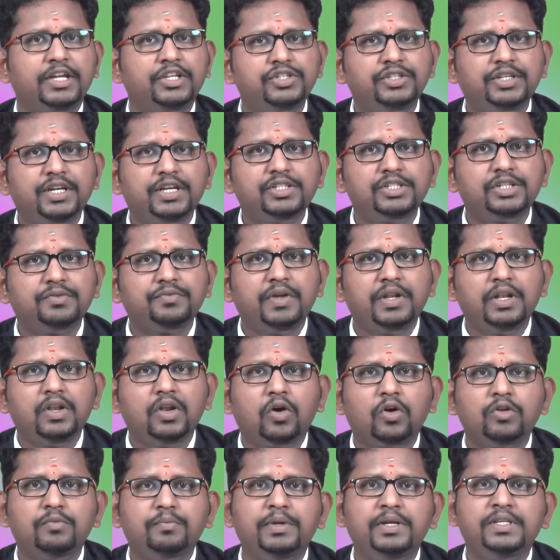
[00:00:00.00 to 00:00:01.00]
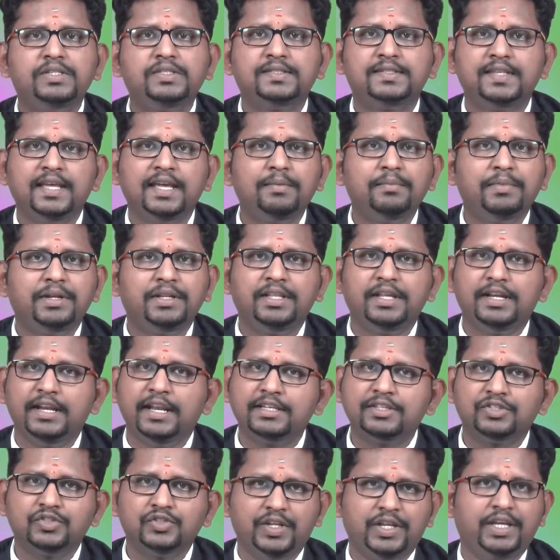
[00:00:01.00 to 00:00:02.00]
Education will not be same in
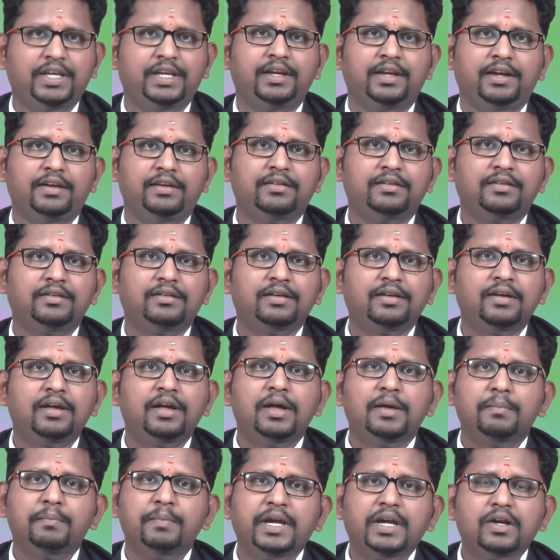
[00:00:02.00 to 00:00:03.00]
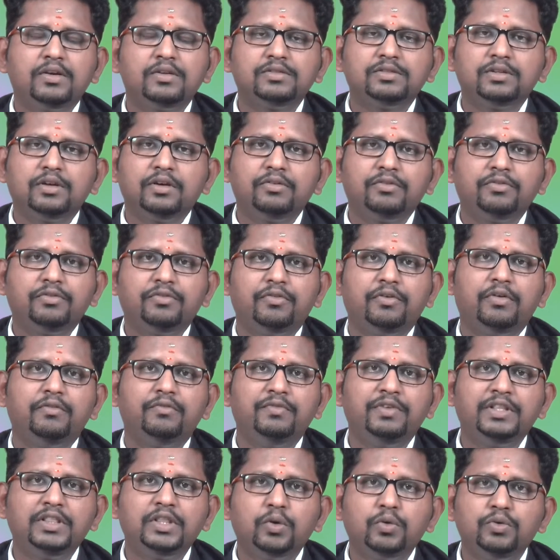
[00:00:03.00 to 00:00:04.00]
the next decade because of
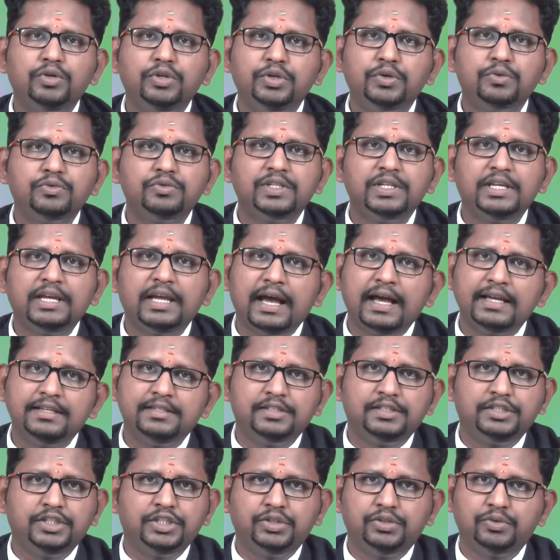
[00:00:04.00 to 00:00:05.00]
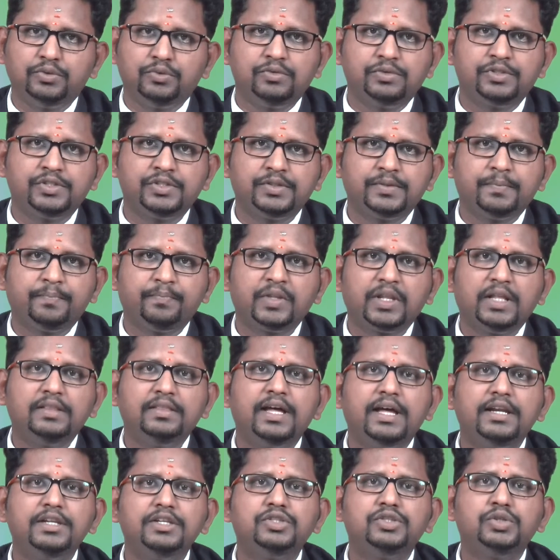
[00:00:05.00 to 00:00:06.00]
without using ICT tools.
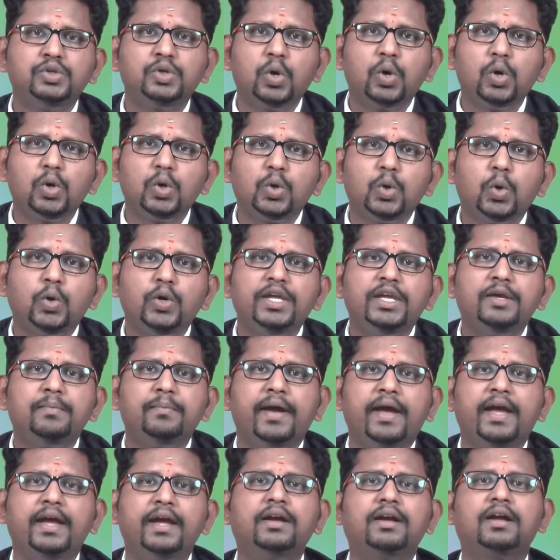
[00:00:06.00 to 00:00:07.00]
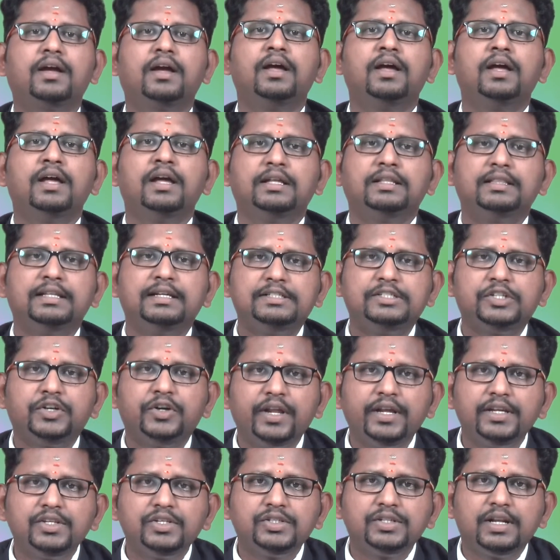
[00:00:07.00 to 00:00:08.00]
There is no going back. The
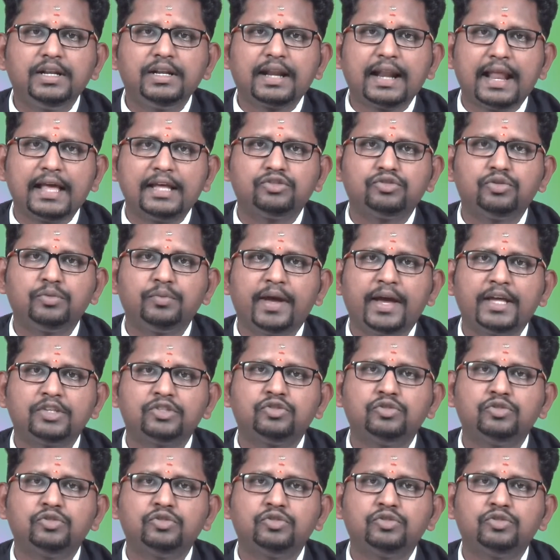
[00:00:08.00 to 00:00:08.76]
traditional classroom